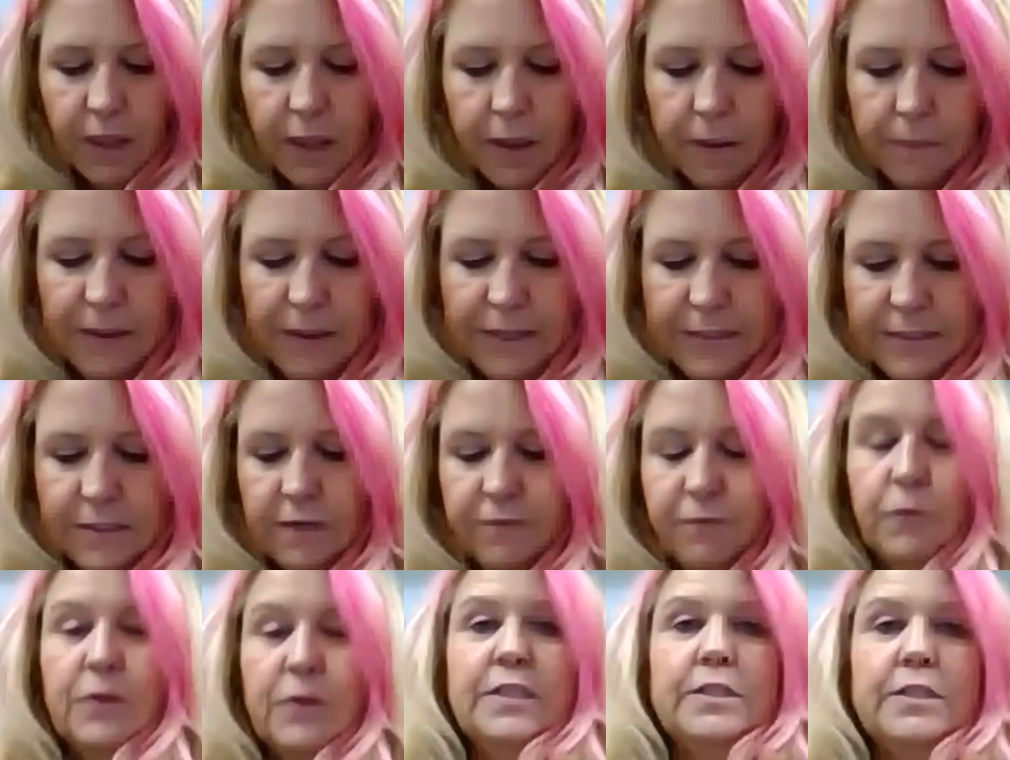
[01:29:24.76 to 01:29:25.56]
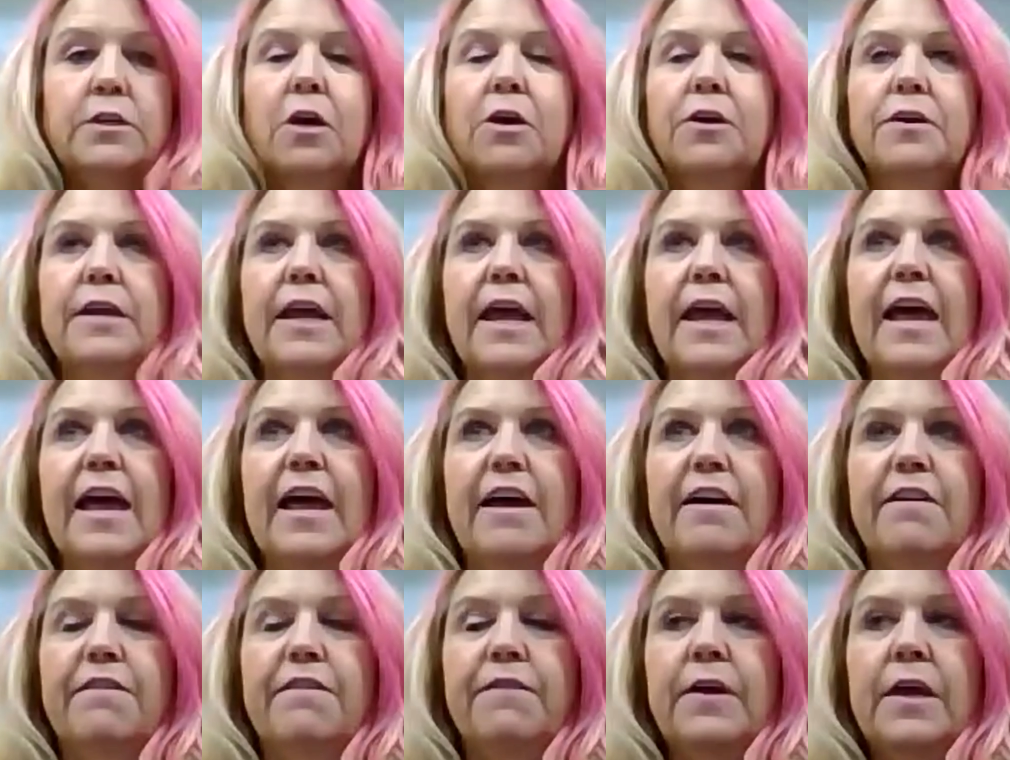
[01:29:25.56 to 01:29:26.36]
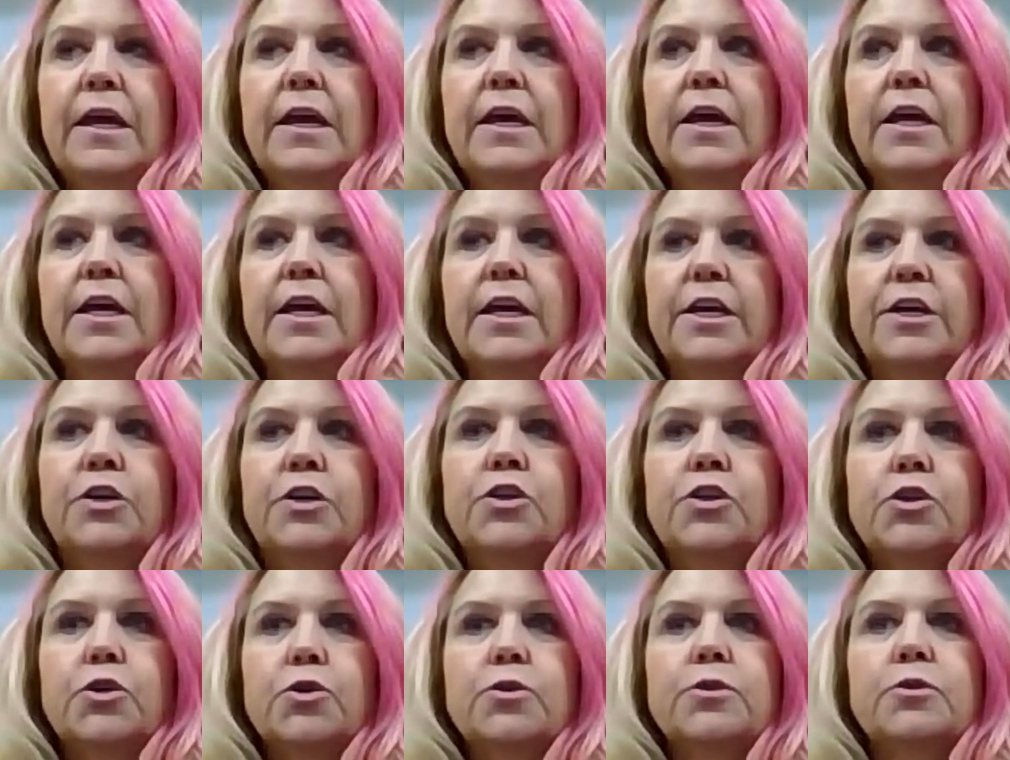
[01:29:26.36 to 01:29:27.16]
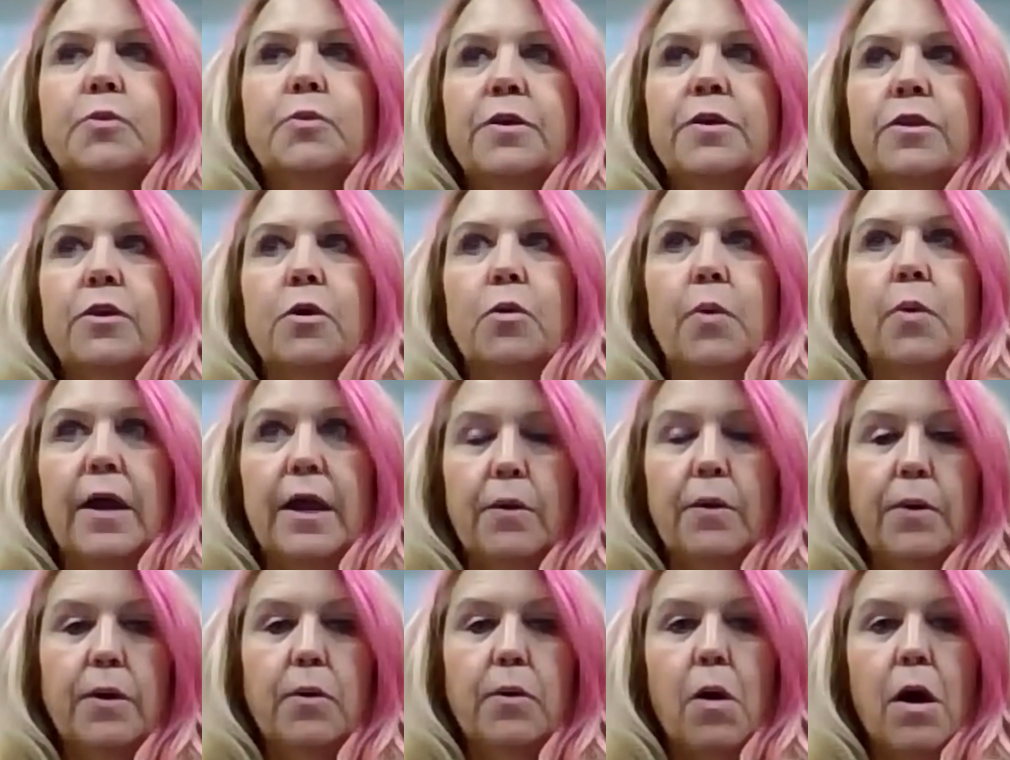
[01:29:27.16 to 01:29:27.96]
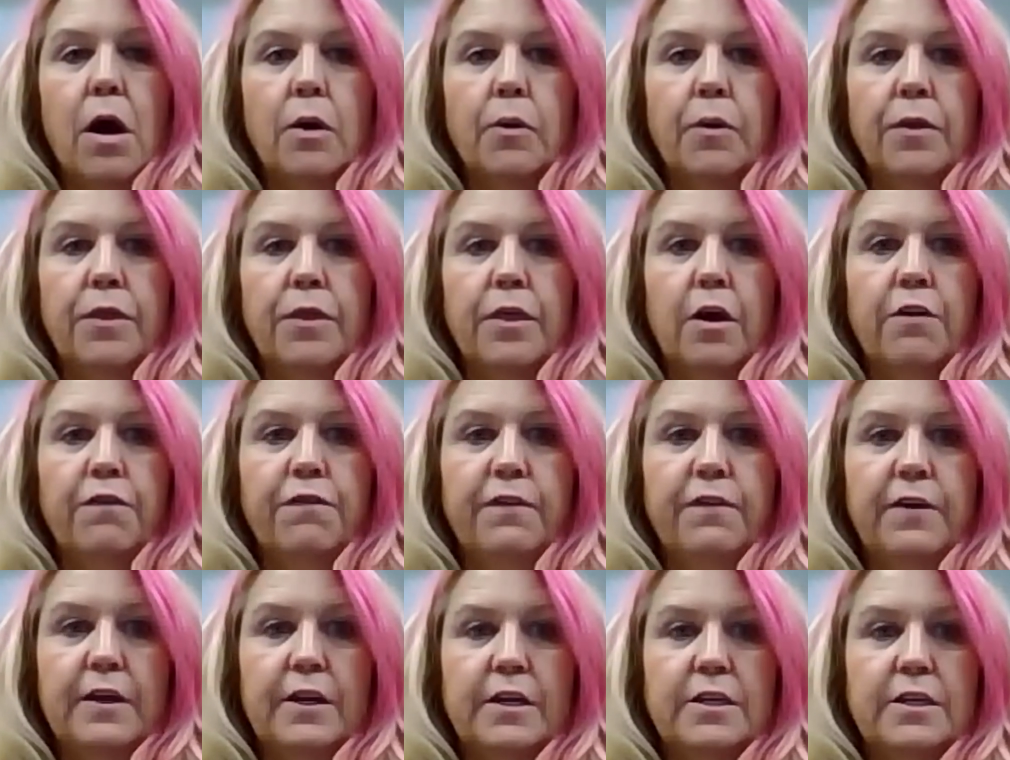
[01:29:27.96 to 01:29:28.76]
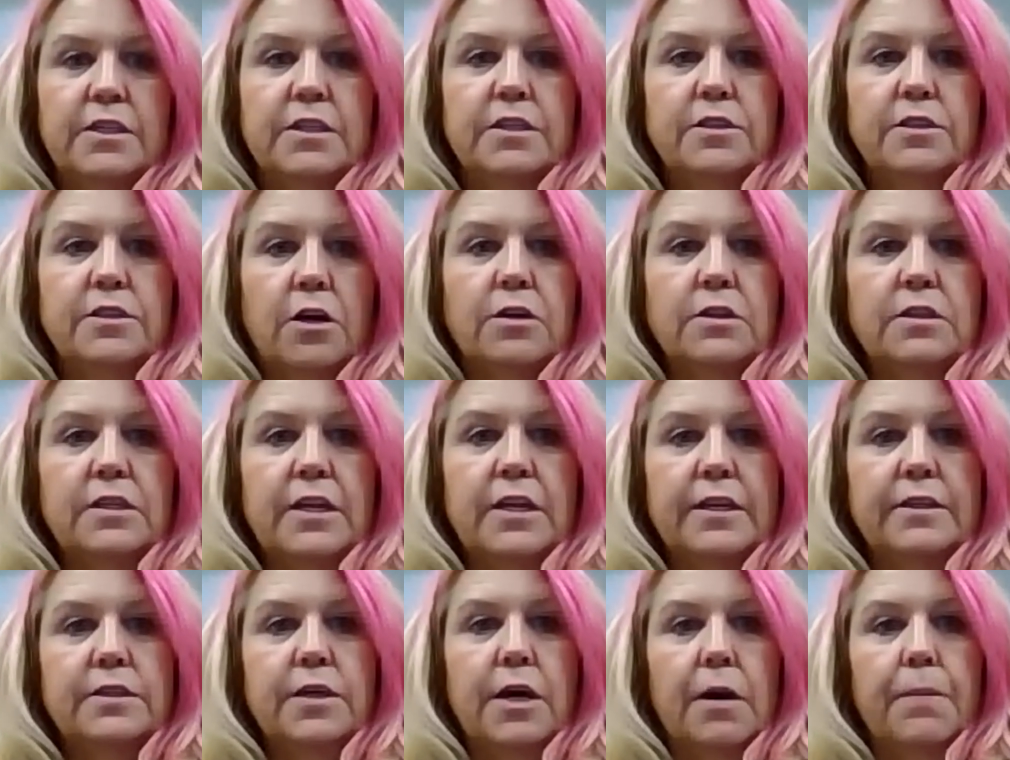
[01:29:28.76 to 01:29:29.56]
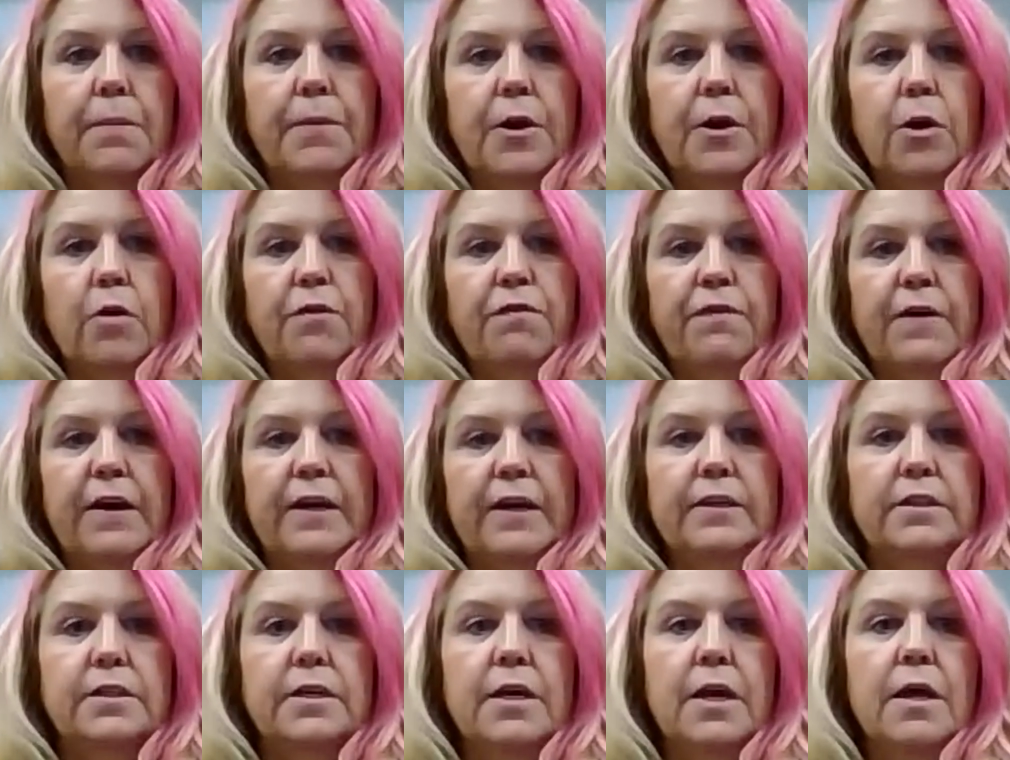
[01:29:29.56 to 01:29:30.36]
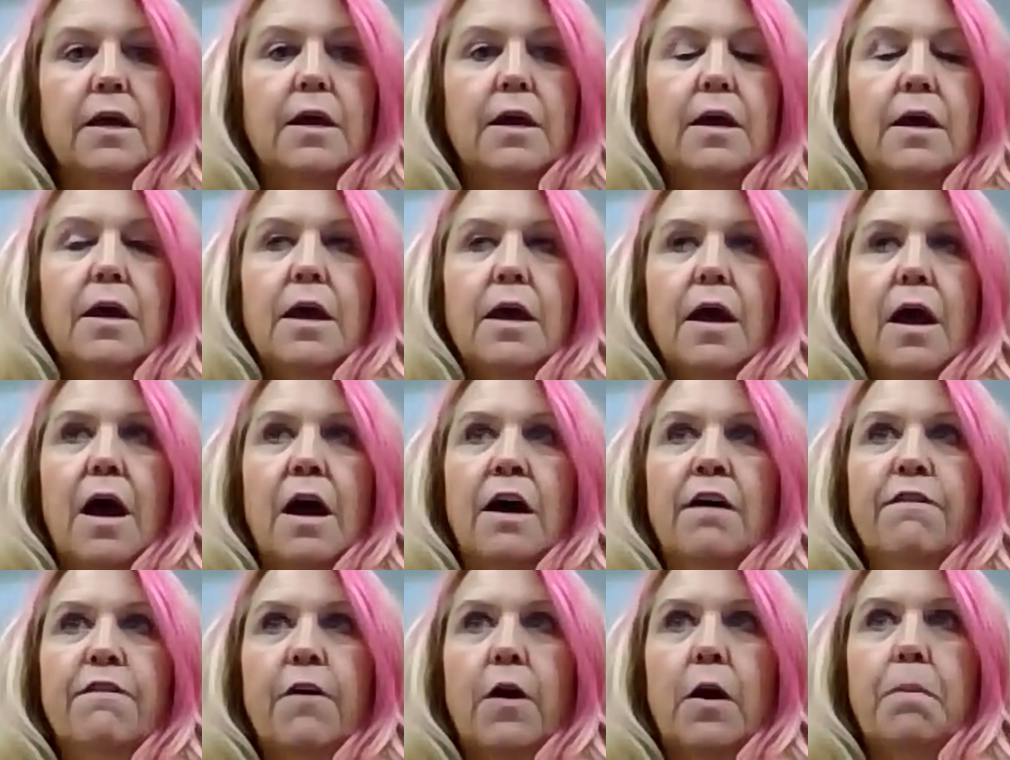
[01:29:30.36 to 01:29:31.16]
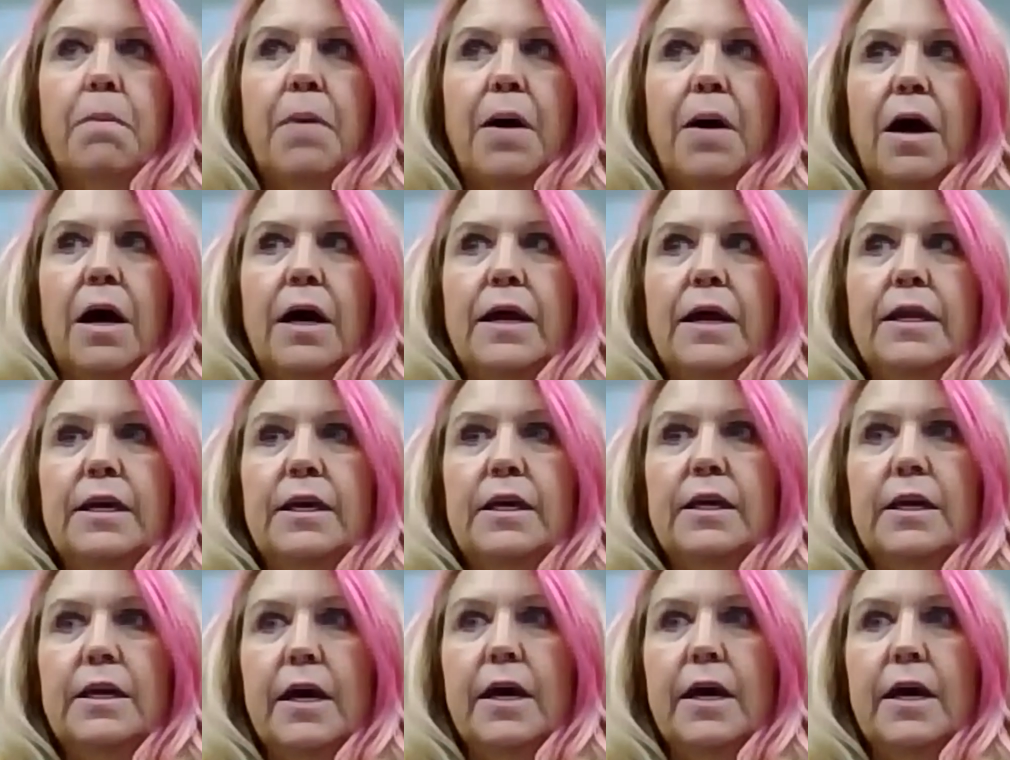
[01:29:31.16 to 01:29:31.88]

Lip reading: because if we start to have issues with the way we walk with our feet, it just starts that domino effect of our body.